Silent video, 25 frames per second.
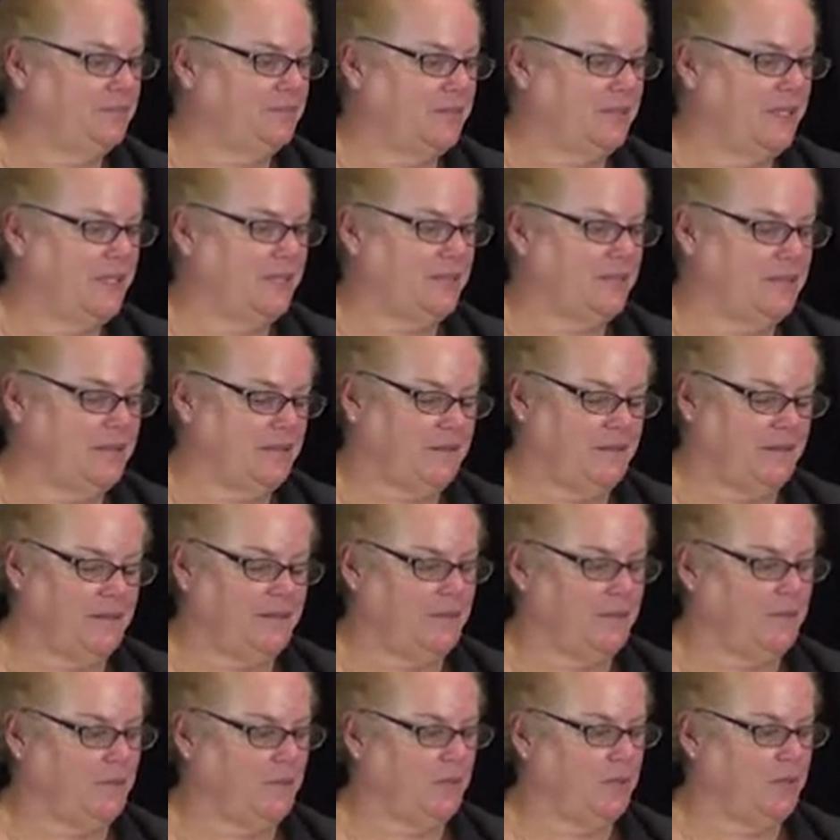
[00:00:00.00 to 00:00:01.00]

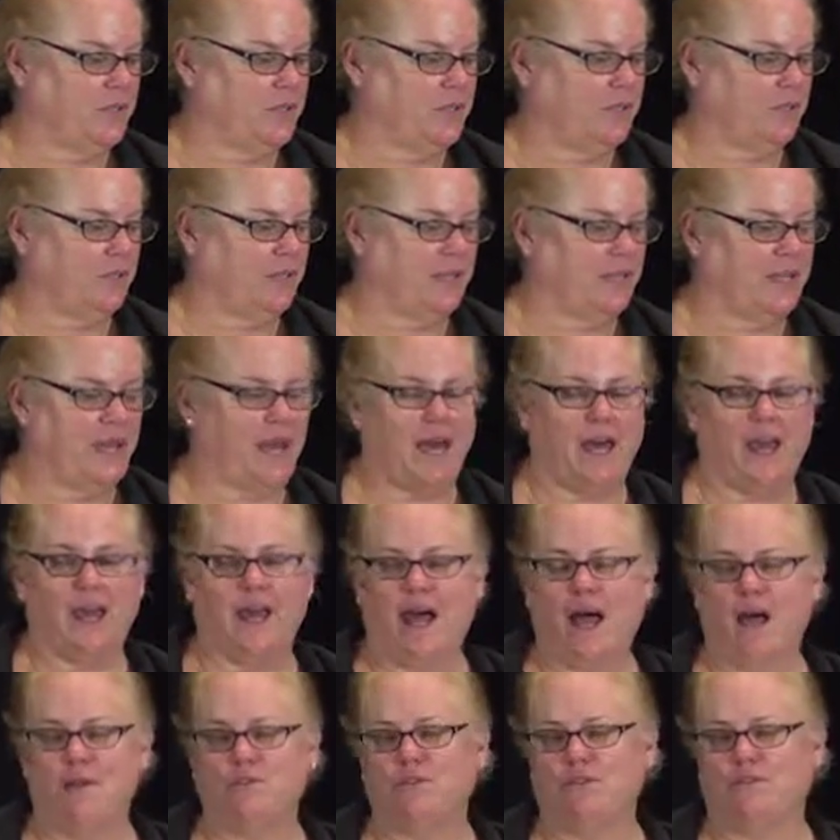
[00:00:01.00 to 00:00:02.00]
It's important to look at that.
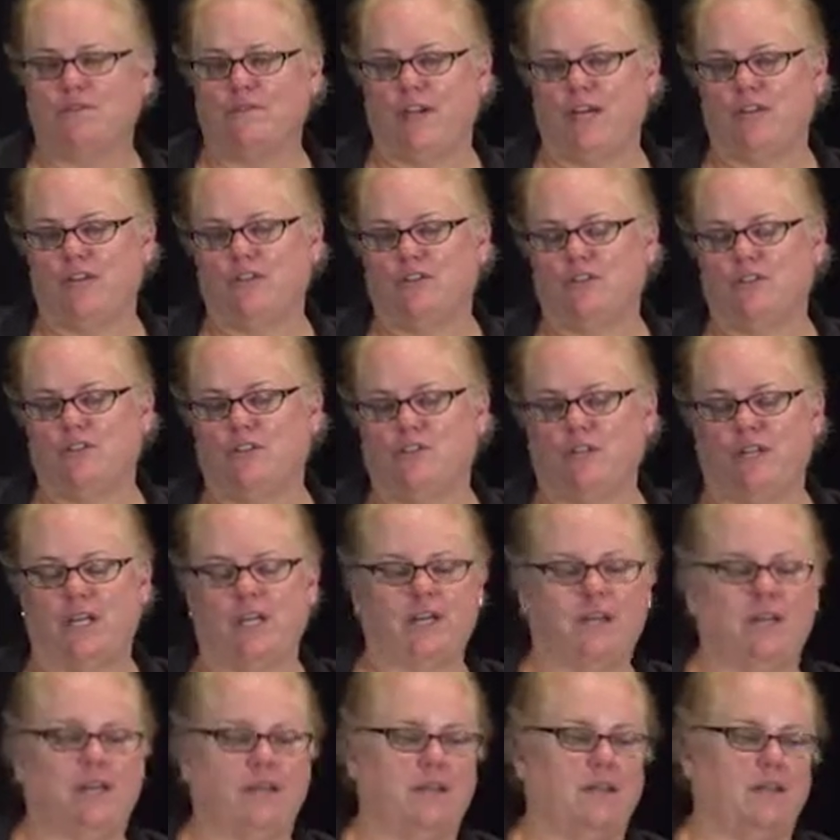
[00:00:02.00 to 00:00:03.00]
Observation,
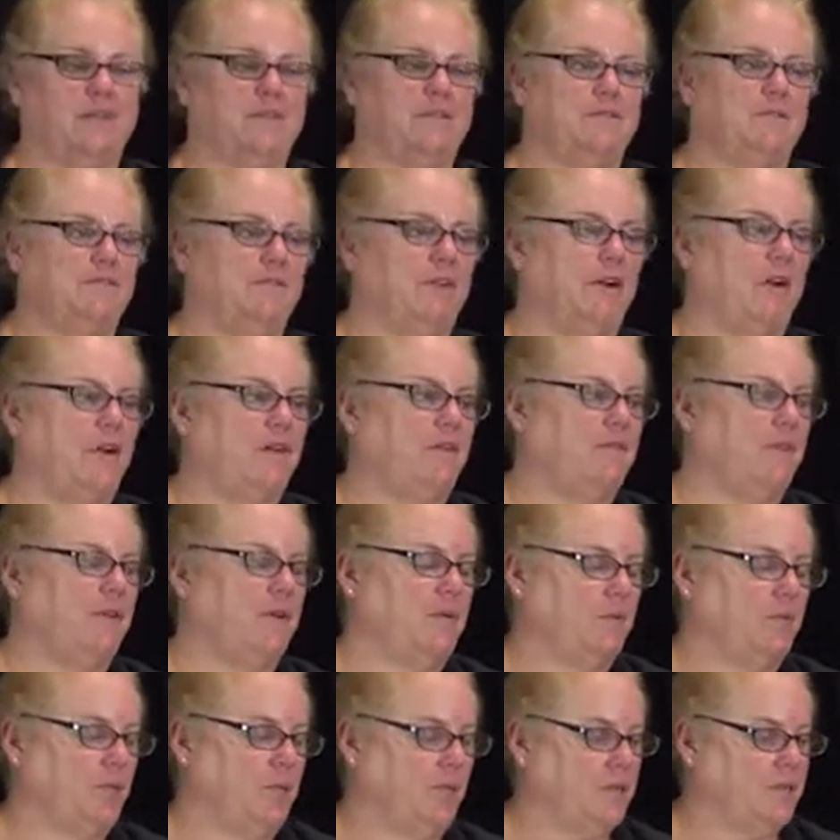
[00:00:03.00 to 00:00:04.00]
it's very,
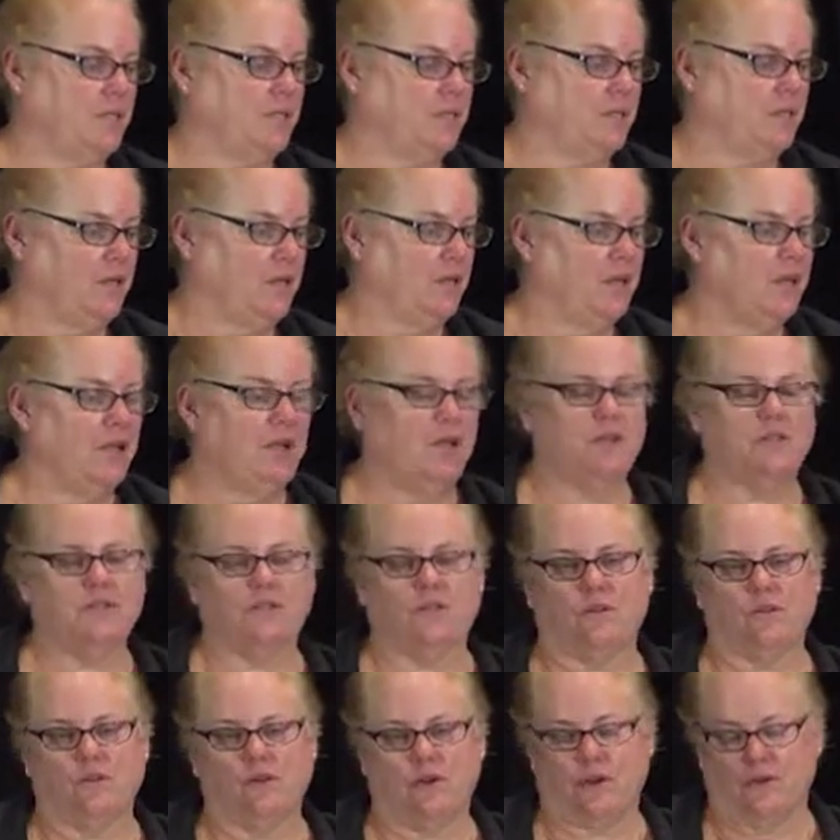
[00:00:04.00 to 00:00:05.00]
very important
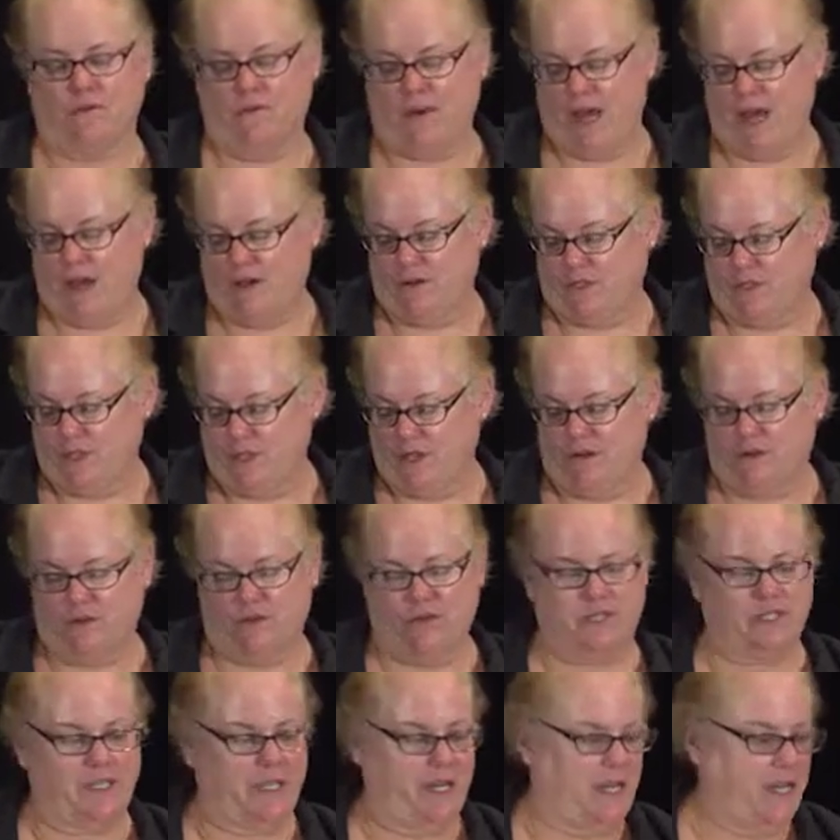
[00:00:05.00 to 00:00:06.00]
to look around to
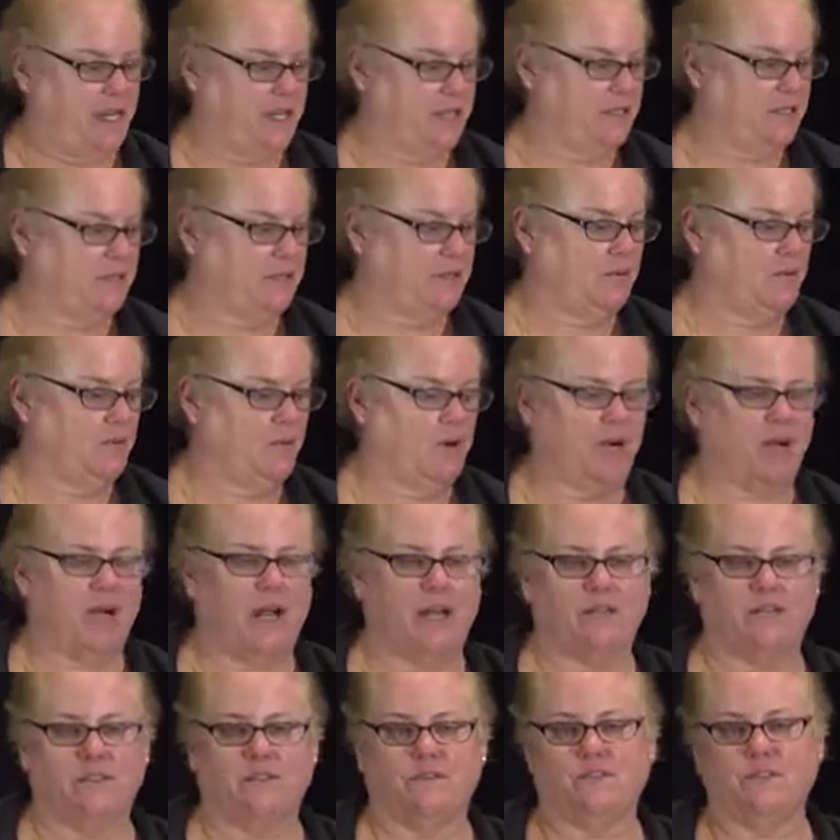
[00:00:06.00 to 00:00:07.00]
understand what
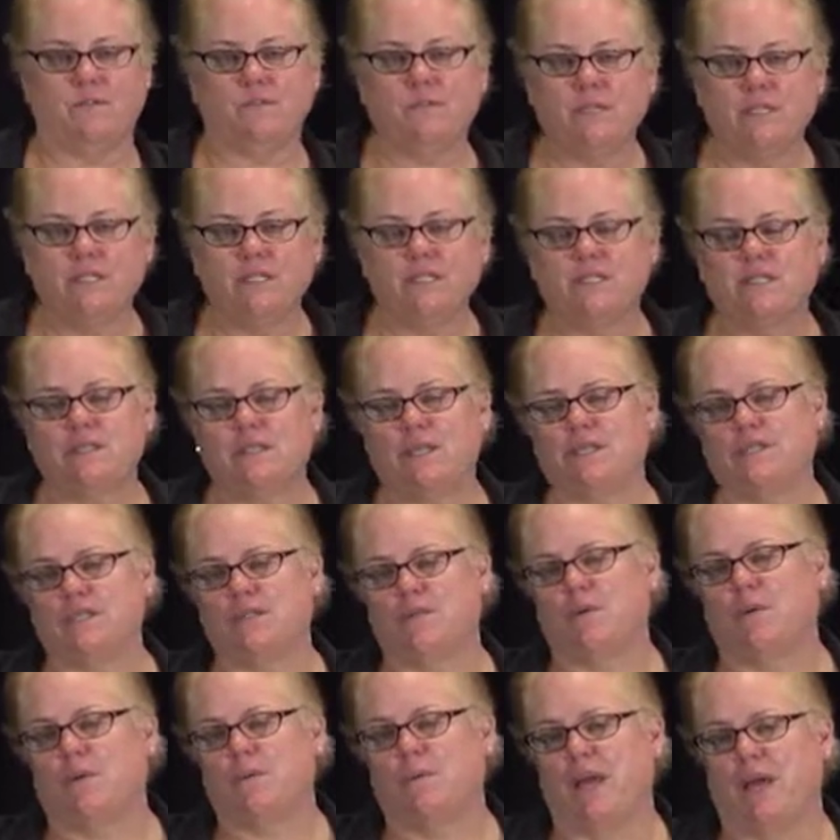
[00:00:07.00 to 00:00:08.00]
kinds of splints that
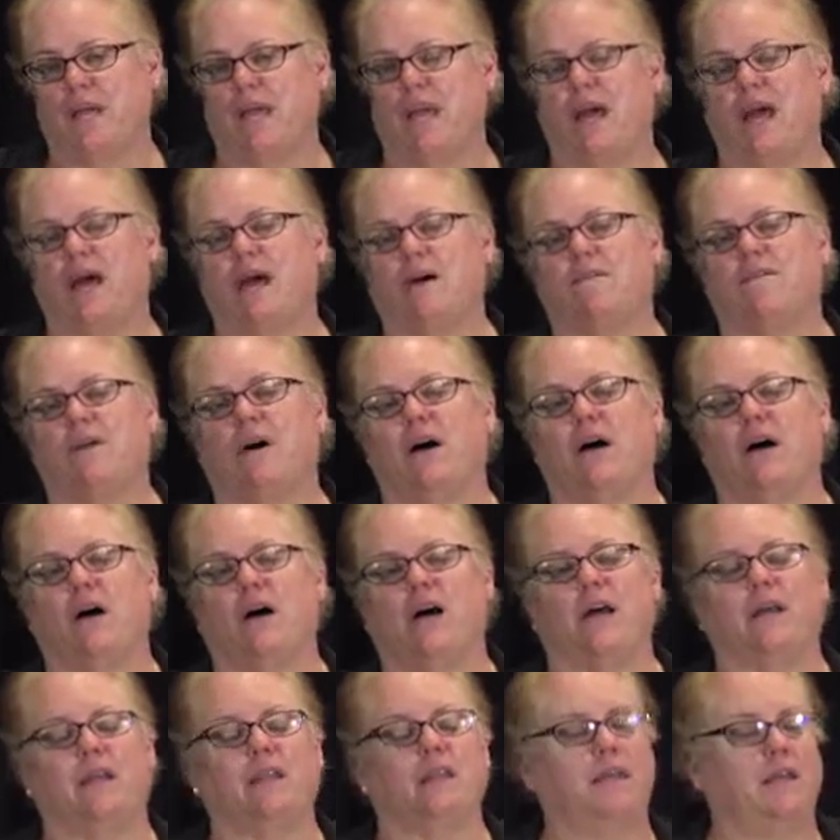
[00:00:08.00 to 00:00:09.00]
someone may have
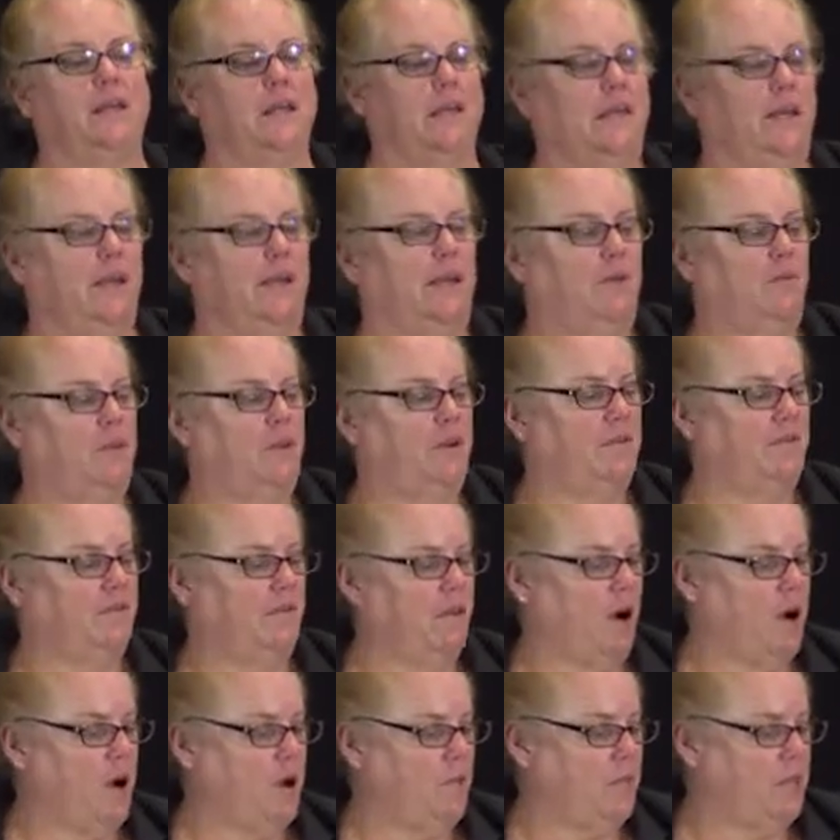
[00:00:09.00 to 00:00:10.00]
on, what
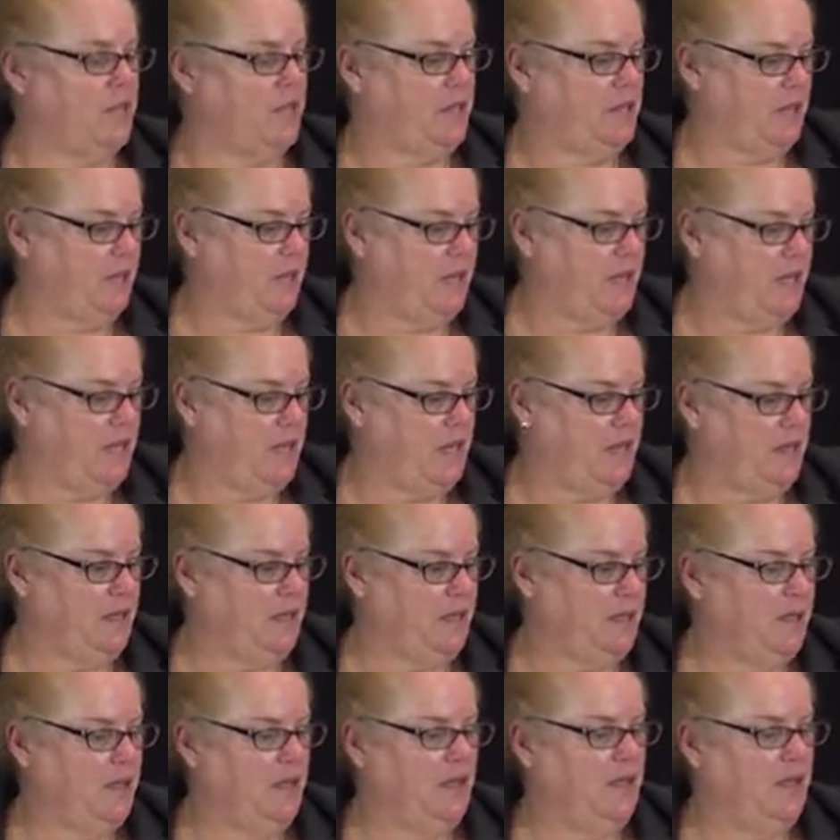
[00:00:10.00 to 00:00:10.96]
environment they're in.